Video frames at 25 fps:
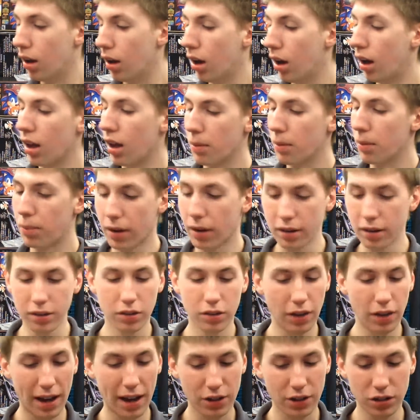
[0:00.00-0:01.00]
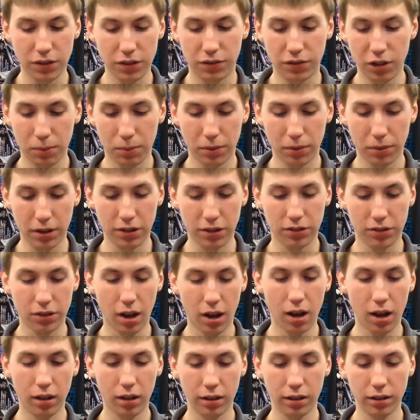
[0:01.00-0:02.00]
The buttons actually feel pretty
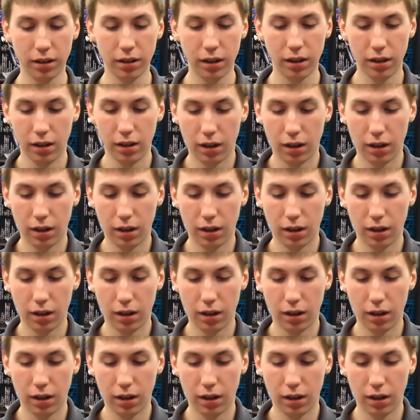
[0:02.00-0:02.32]
solid.